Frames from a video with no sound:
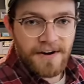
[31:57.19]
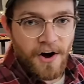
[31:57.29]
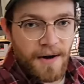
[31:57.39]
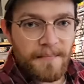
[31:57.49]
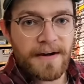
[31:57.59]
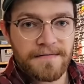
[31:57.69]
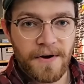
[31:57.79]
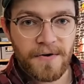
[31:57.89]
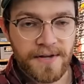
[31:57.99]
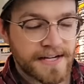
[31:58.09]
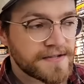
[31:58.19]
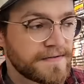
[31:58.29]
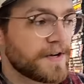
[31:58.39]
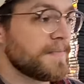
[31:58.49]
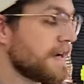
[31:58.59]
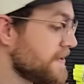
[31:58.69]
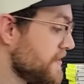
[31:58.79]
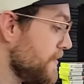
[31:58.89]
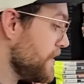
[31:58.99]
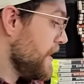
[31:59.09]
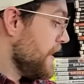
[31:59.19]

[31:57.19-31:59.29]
on my phone that is filmed there, so